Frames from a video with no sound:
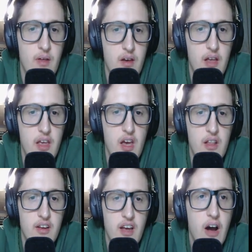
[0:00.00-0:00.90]
And
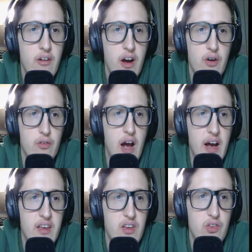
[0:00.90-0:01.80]
then the Colorado
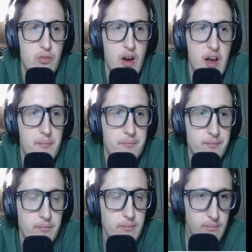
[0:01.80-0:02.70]
Rockies, right?
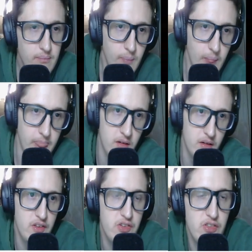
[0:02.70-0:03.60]

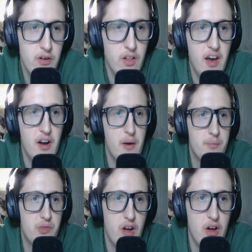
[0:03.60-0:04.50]
This is their
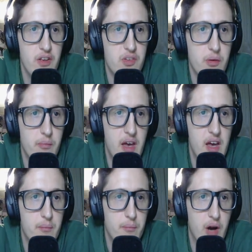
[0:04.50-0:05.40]
lineup: Stallings,
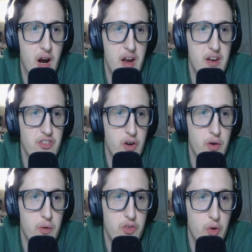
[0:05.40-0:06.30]
McMahon, Bryant,
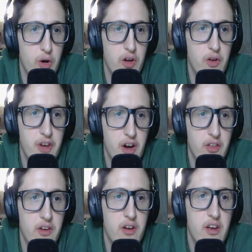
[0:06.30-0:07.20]
Jones, Doyle,
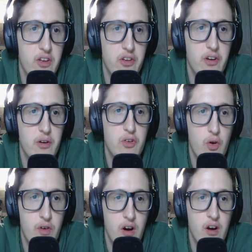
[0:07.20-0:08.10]
Toglia, Hilliard,
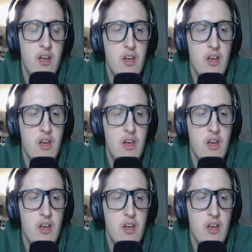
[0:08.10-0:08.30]
Tovar,